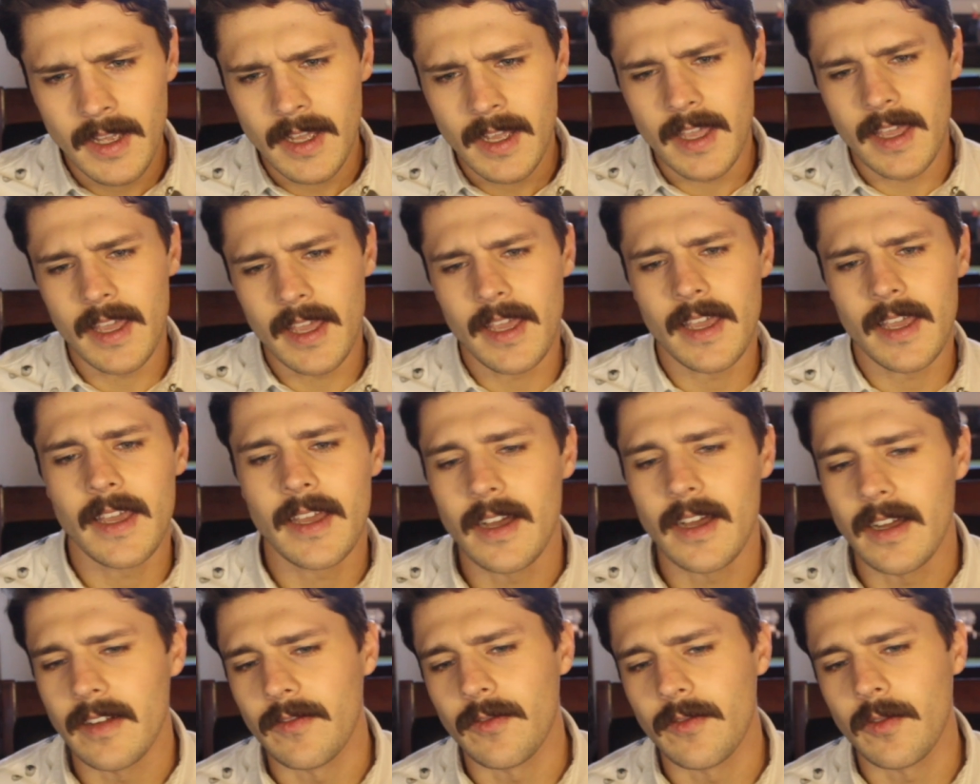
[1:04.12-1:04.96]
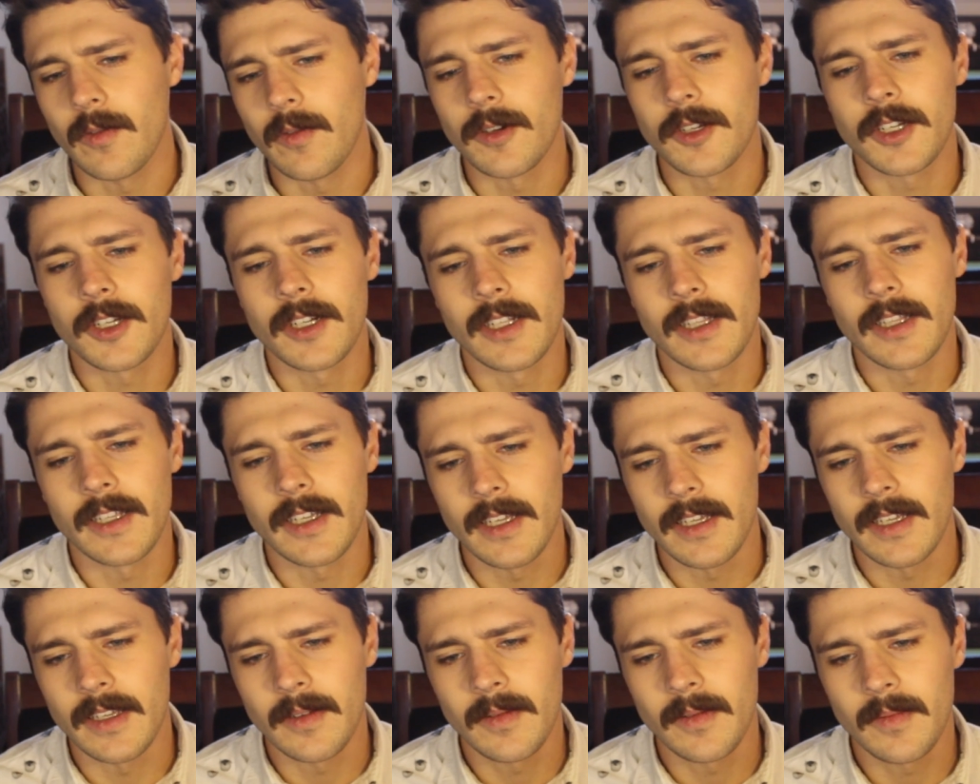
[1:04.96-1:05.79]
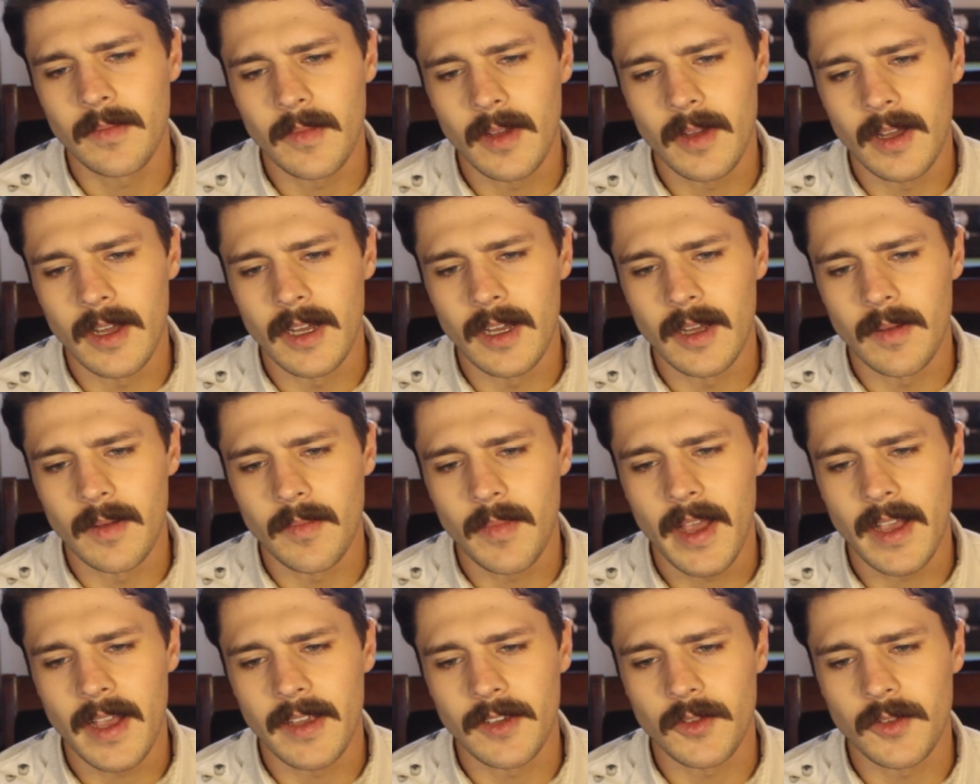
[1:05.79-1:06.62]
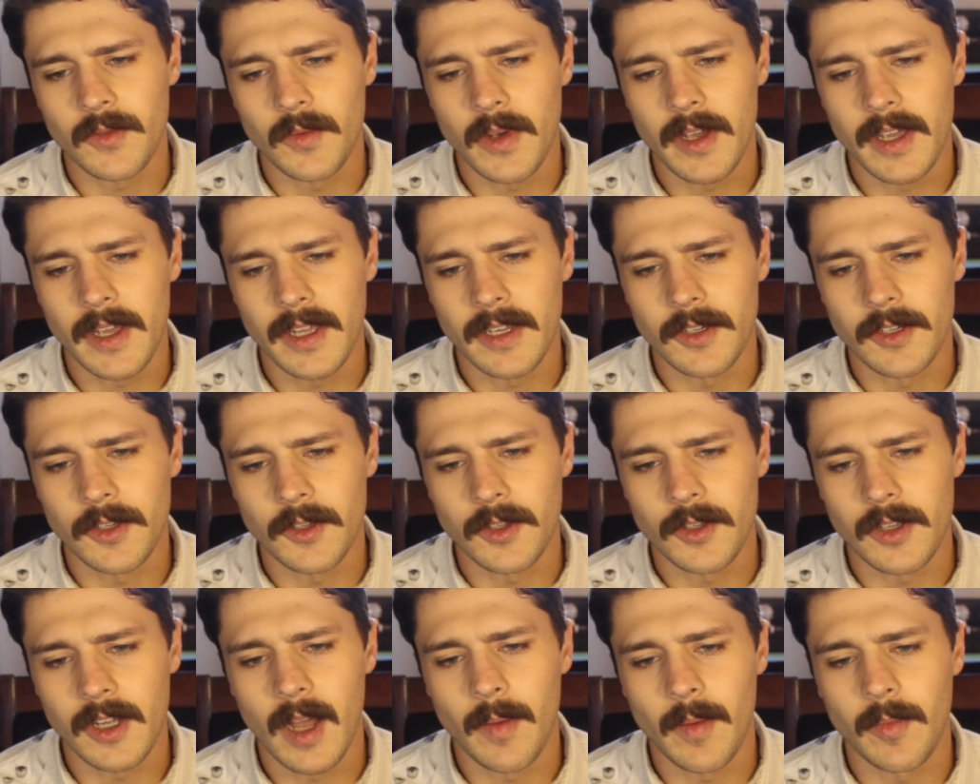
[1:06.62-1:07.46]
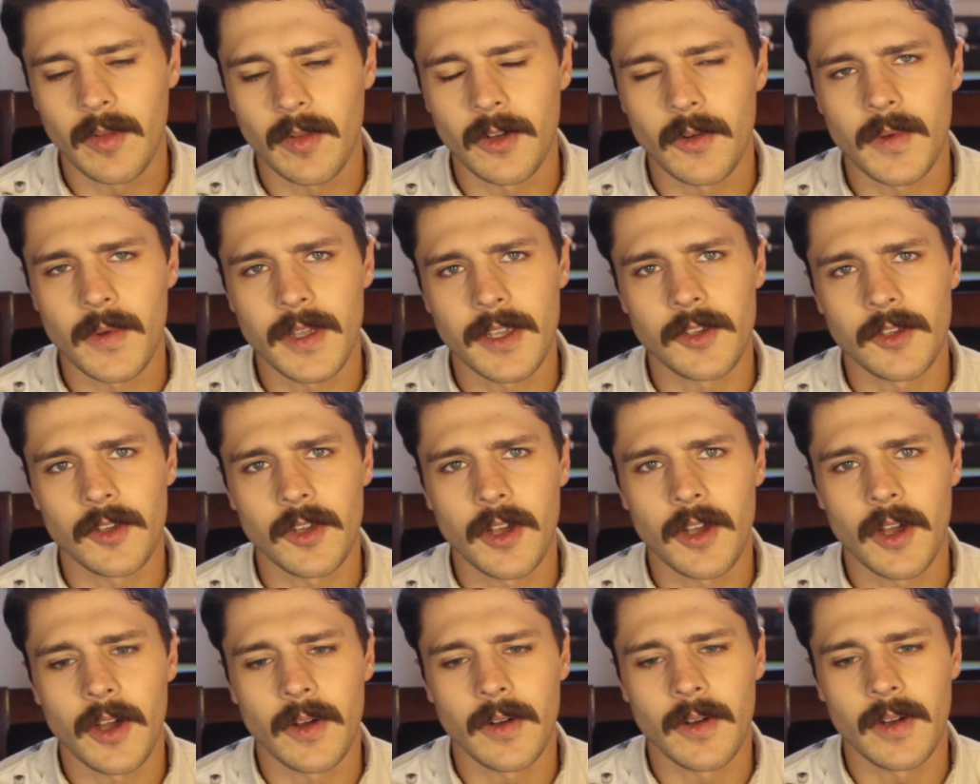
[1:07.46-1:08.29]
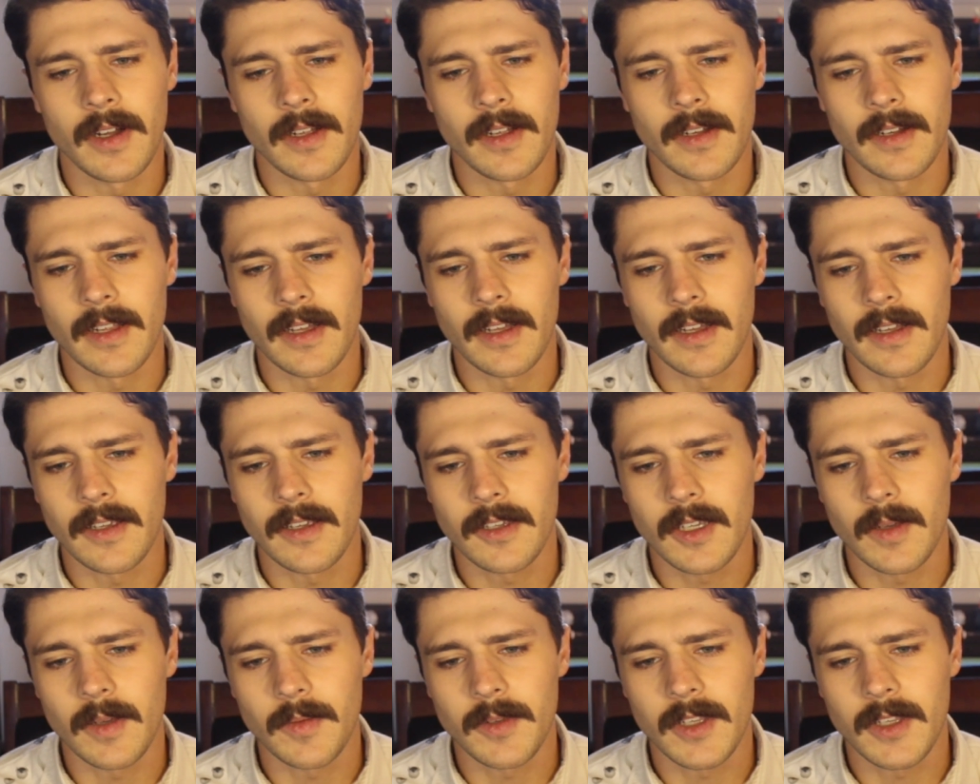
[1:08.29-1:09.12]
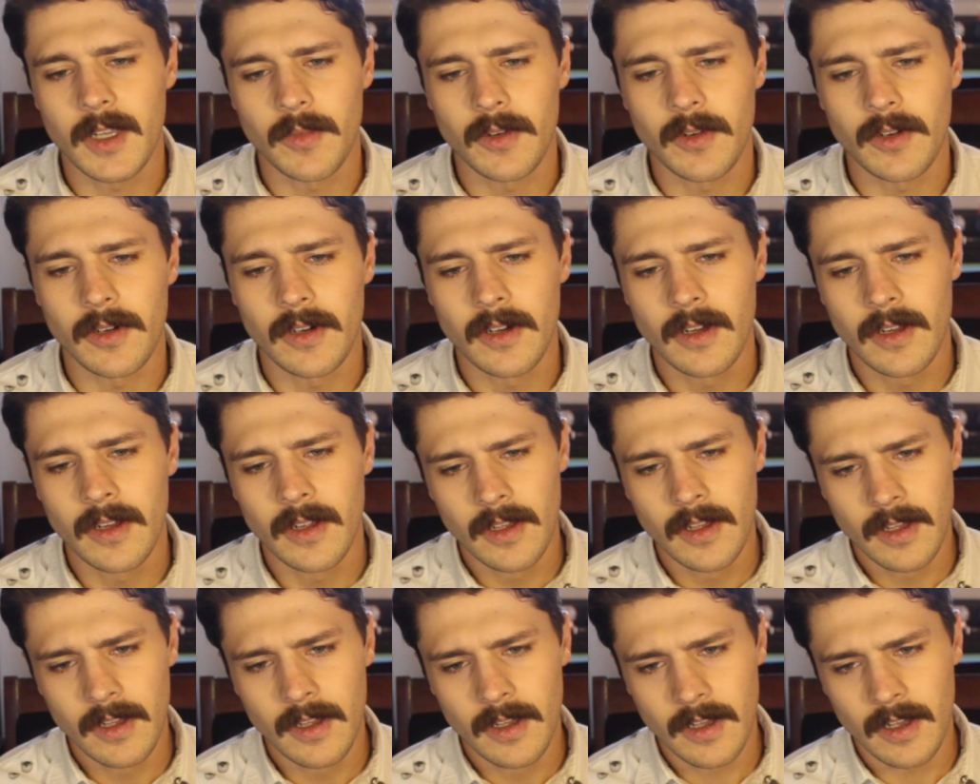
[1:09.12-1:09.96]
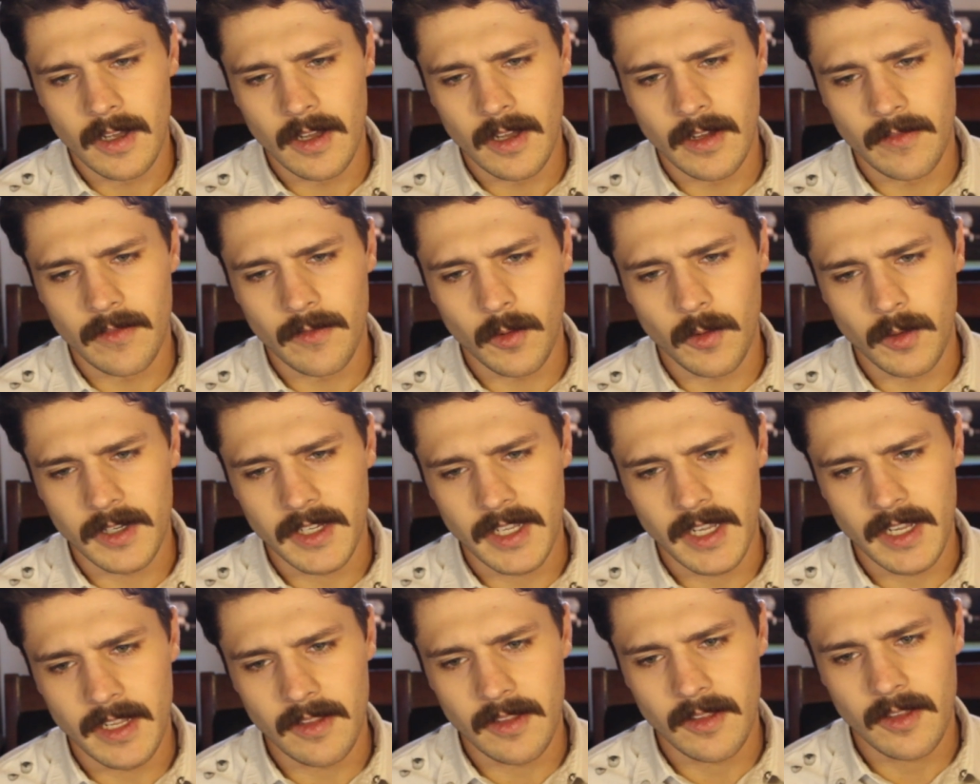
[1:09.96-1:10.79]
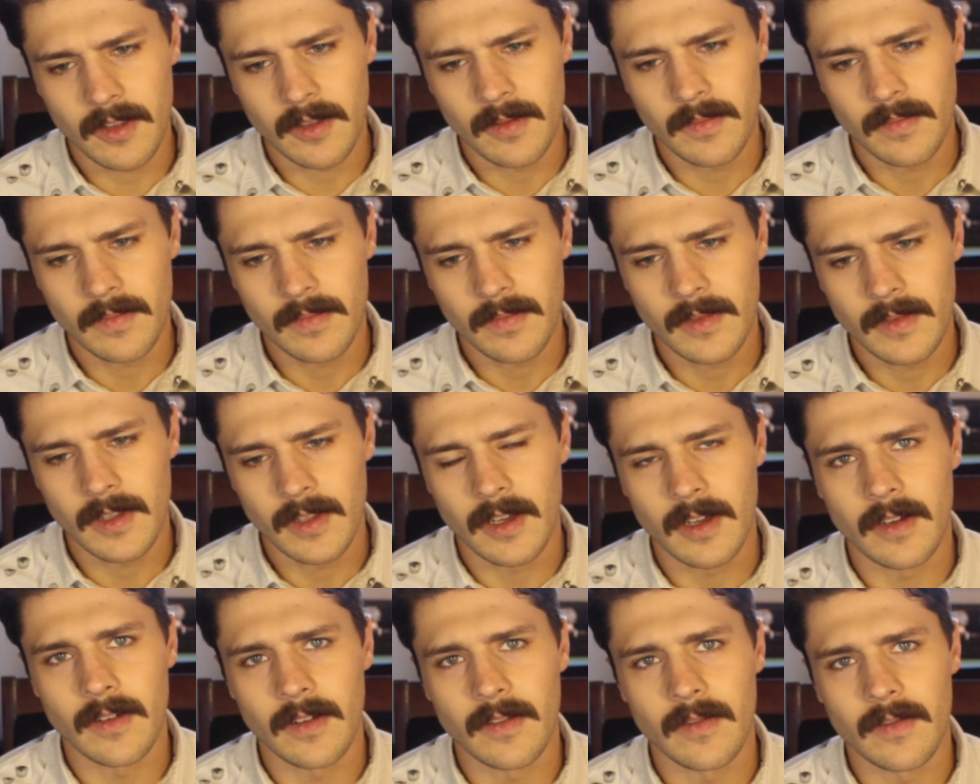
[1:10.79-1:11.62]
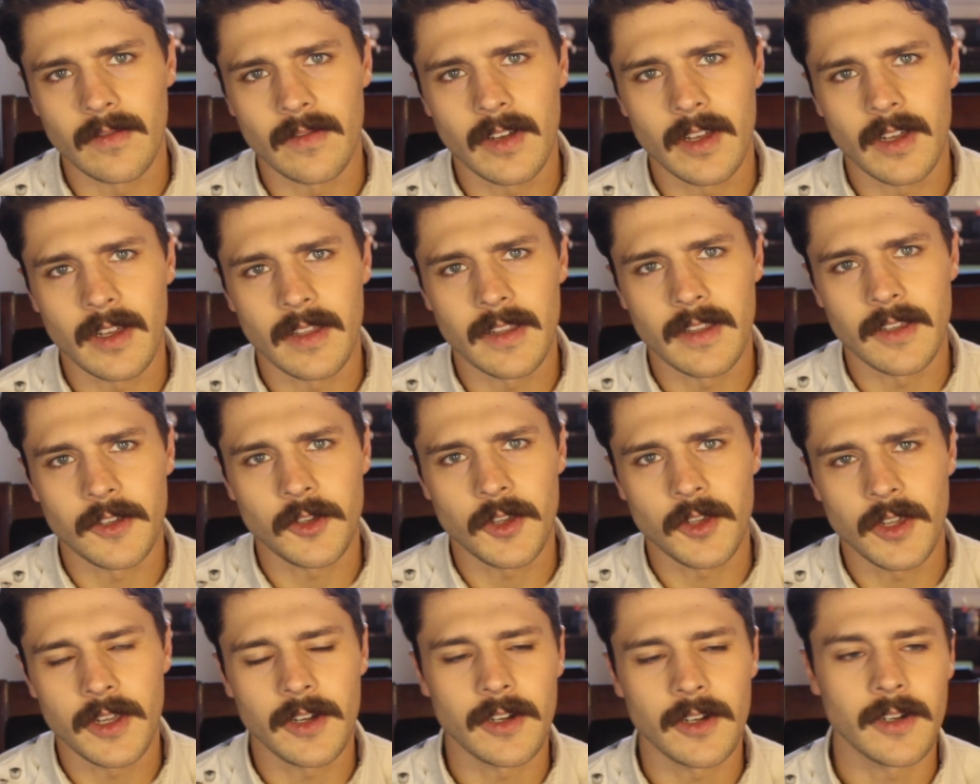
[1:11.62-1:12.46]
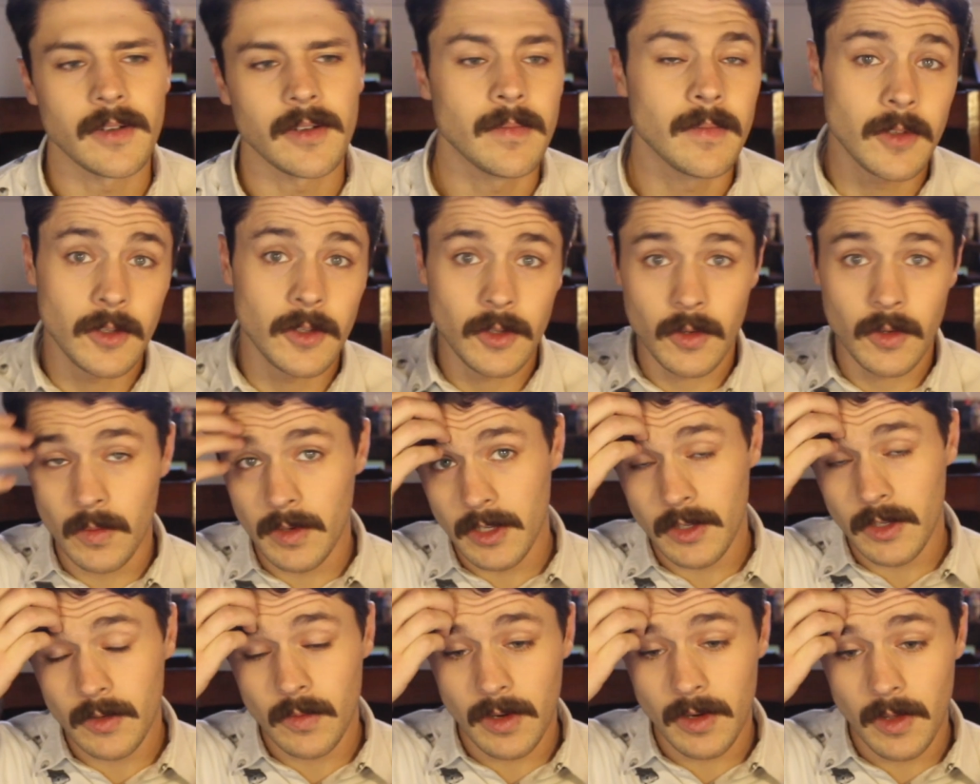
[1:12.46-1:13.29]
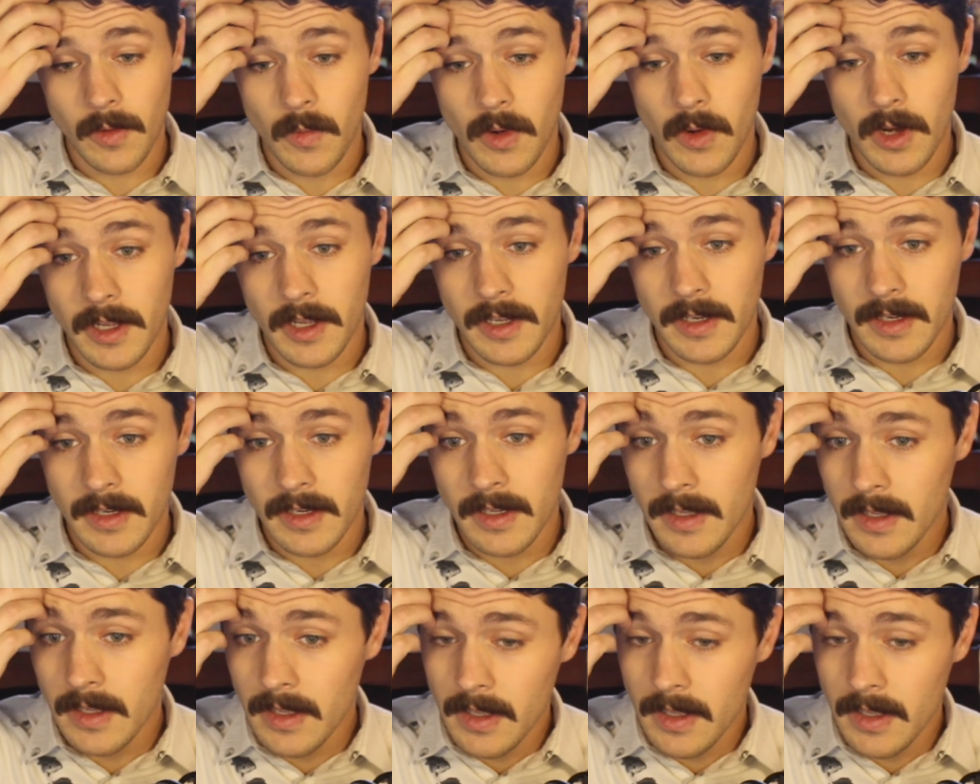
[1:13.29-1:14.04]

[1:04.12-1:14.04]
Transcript: He unfortunately passed away just a couple of weeks ago on September 14th of this year, 2021.